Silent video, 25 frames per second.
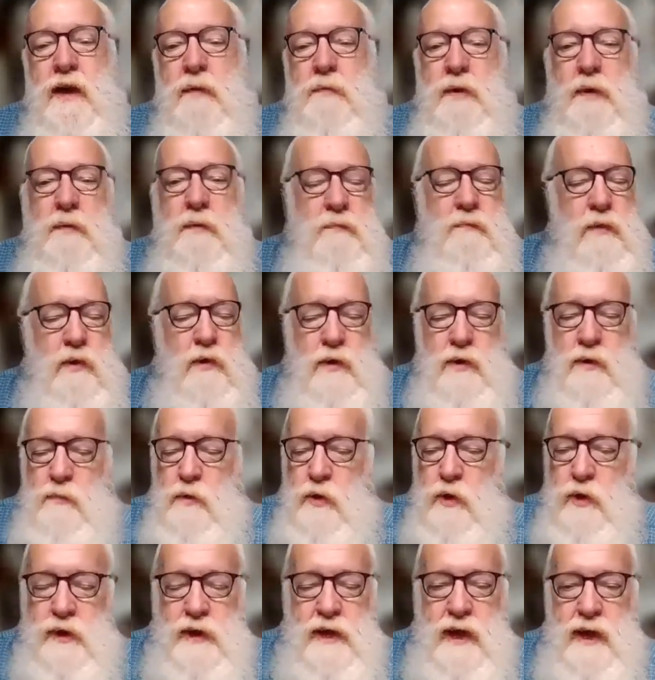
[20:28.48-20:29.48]
but more
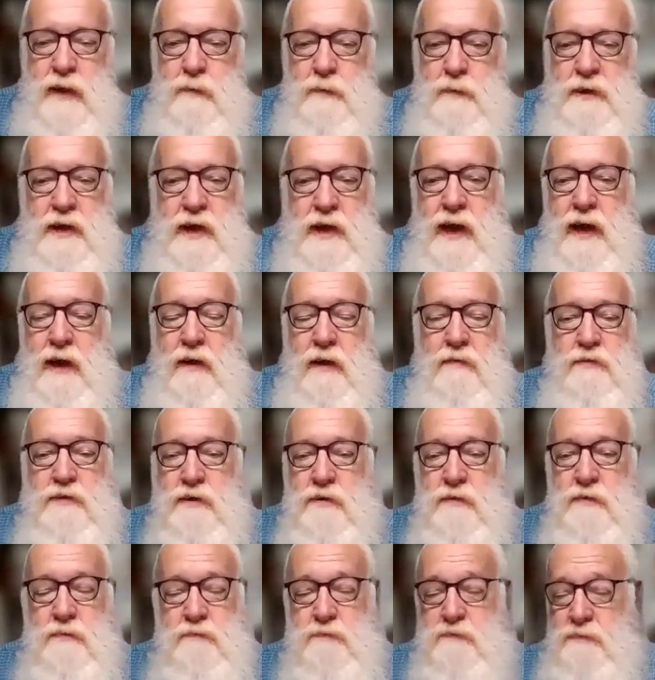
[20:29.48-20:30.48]
and more common now.
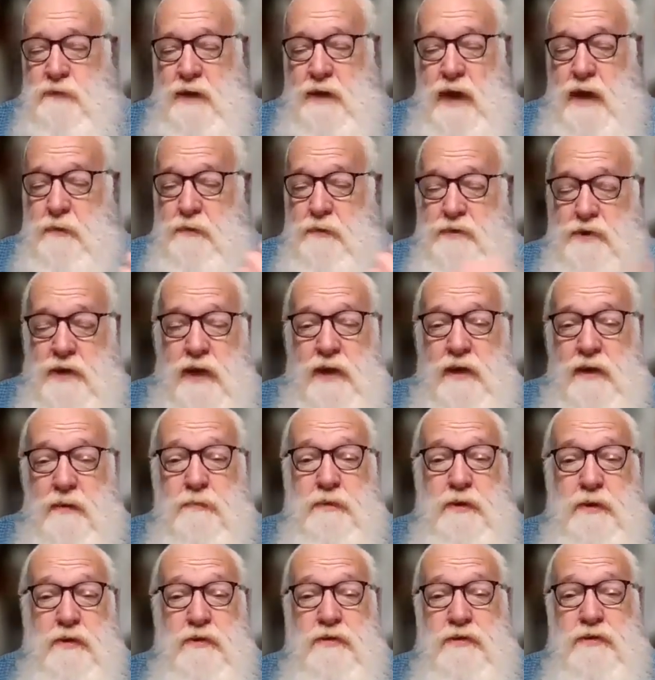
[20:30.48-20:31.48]
Now it's not
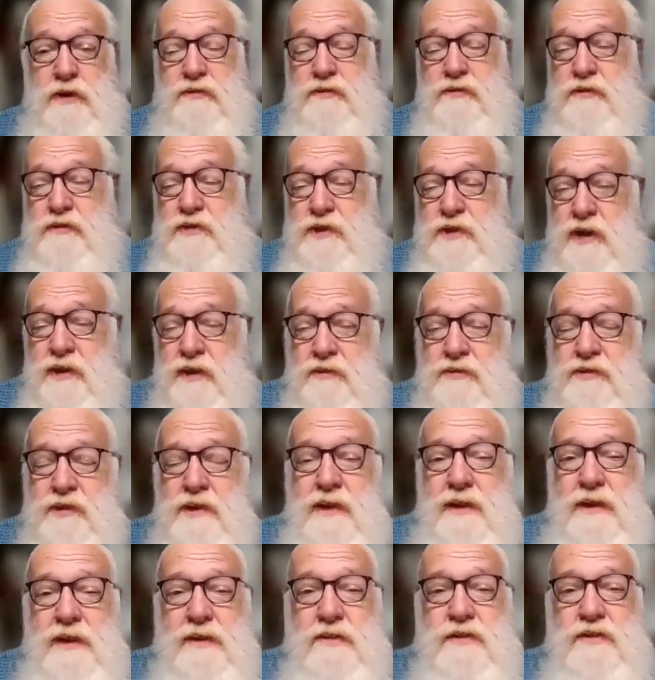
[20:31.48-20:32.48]
computers, as you said,
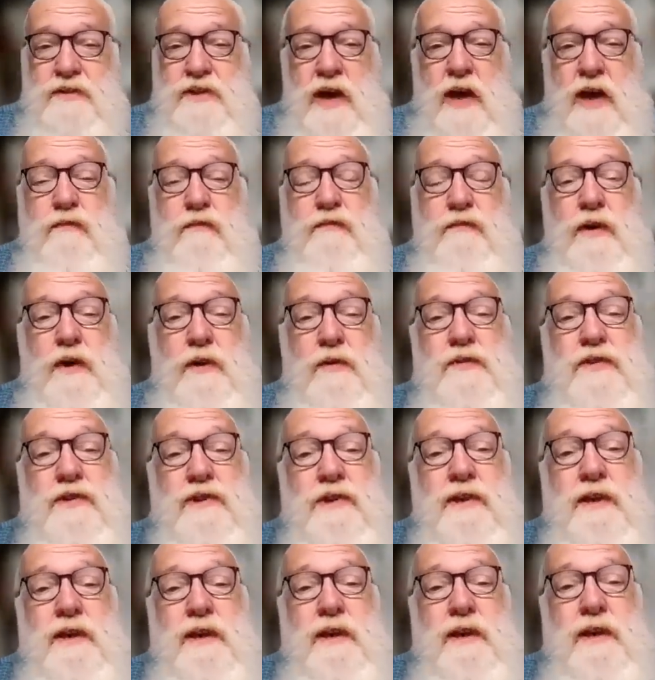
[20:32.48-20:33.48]
it's cell
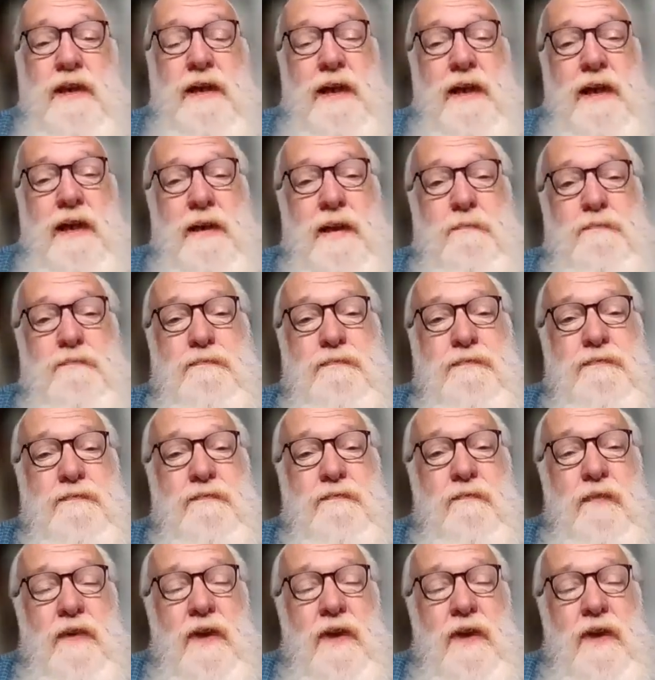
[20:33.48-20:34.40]
phones. The